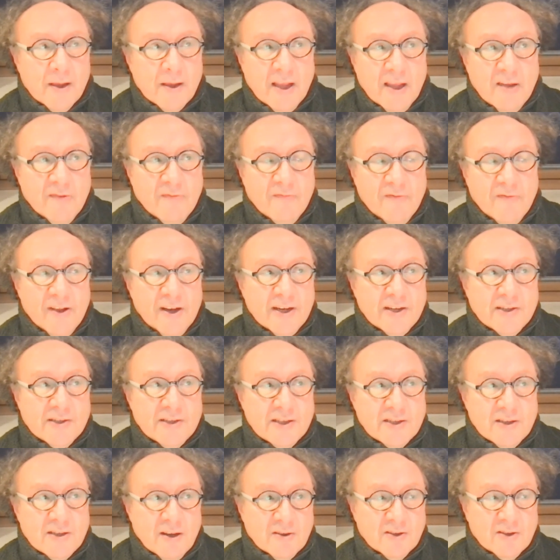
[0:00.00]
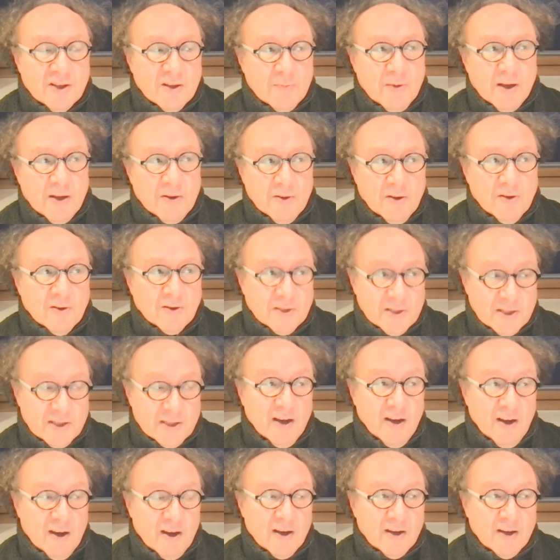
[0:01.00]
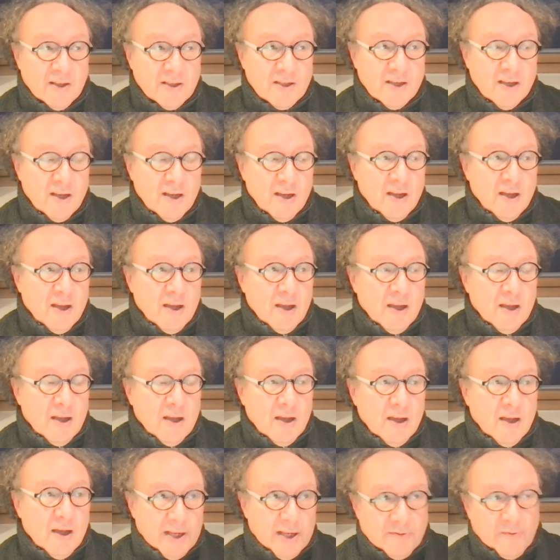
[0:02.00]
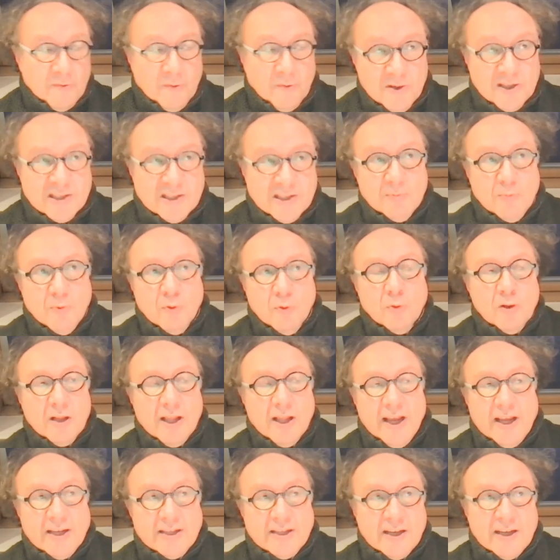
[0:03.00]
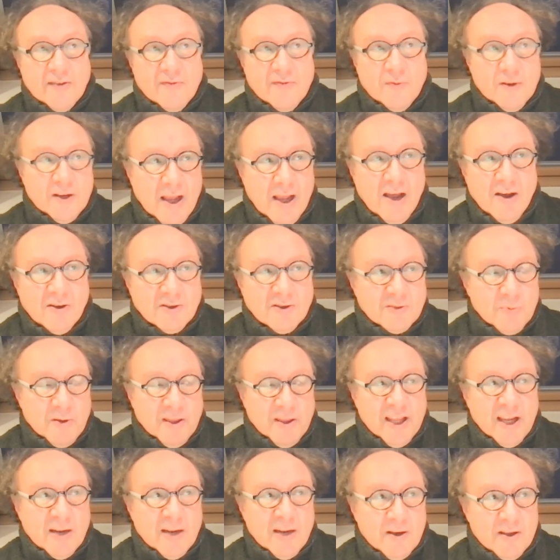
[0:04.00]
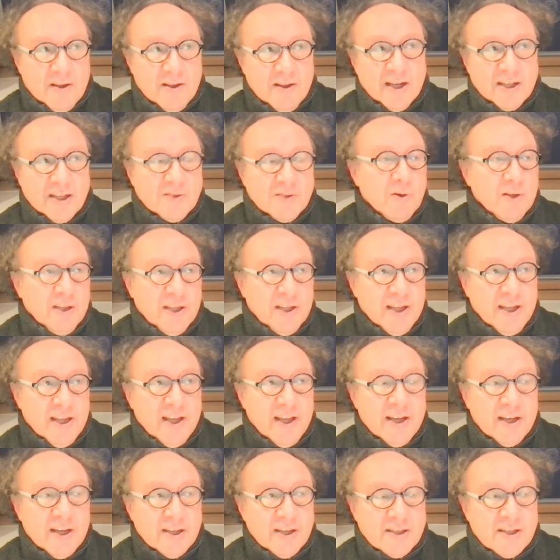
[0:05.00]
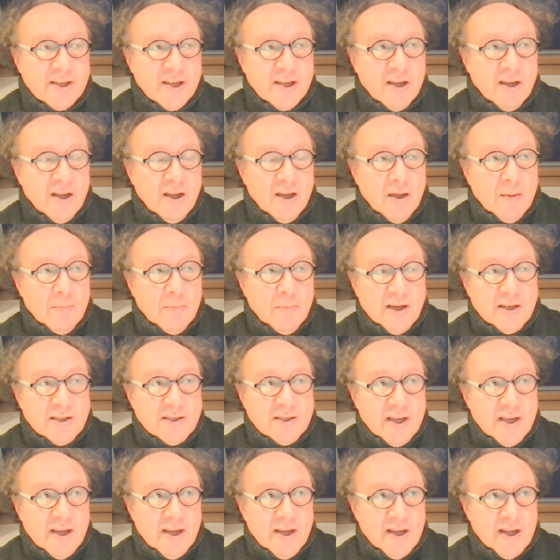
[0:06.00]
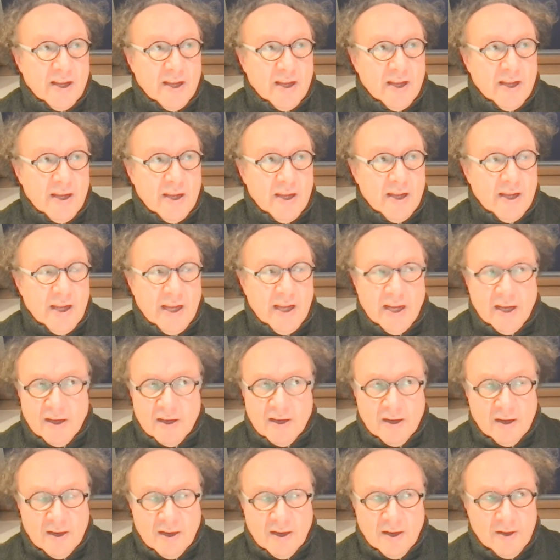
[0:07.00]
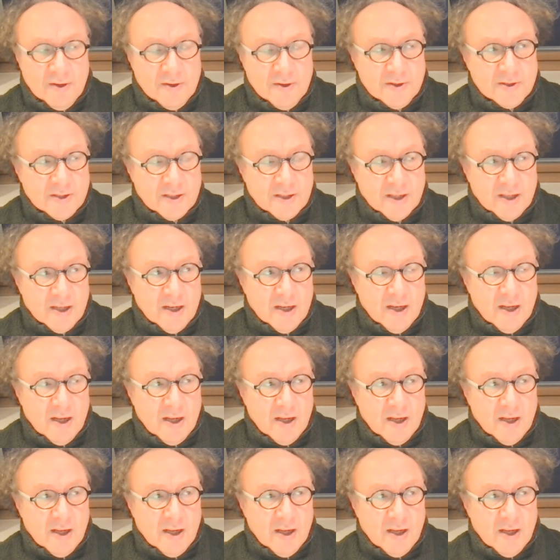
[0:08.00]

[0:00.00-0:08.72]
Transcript: he finished his article about long SARS, his sort of crystal ball gazing for how should we think about the next 20 years, by saying, in conclusion,